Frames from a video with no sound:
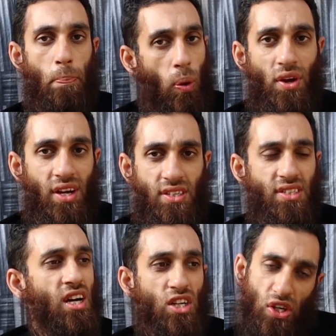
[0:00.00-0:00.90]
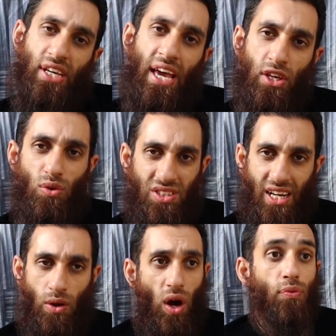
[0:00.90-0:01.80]
pointers to get you a
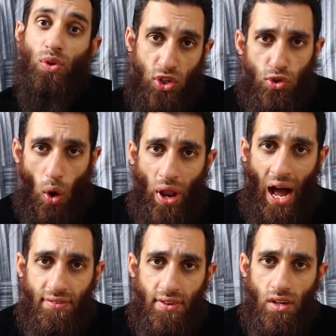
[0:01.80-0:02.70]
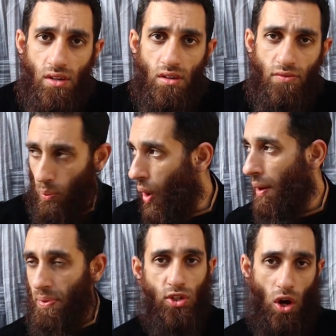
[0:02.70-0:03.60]
second wife, which you don't have, from what
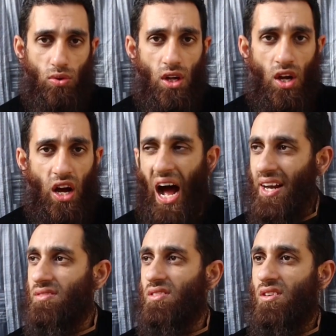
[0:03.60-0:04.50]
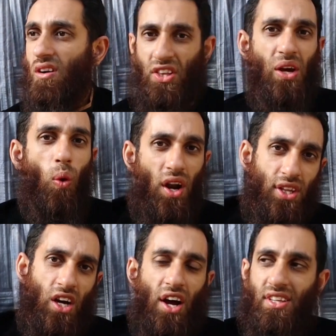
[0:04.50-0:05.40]
I've been told. And I think one
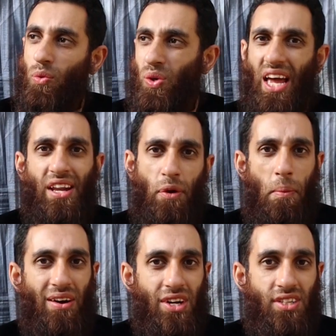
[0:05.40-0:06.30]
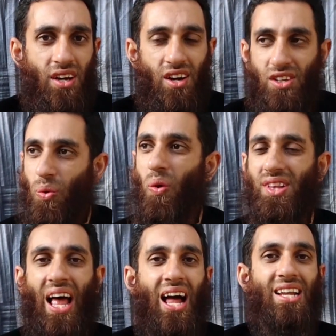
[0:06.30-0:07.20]
of the guys, we ain't even married. So
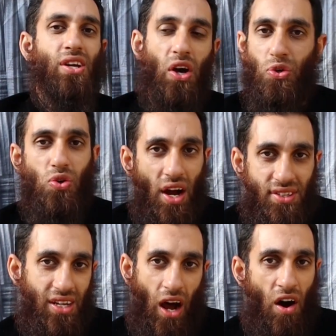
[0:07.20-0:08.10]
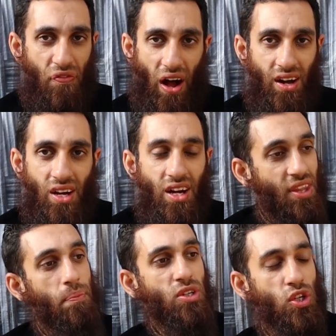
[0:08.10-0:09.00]
what the hell are you guys going to offer?
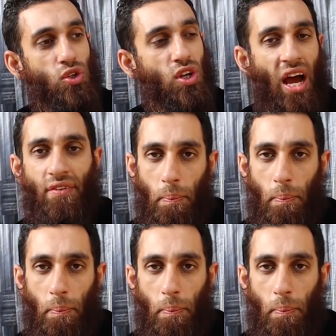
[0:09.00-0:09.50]
Number two, you're not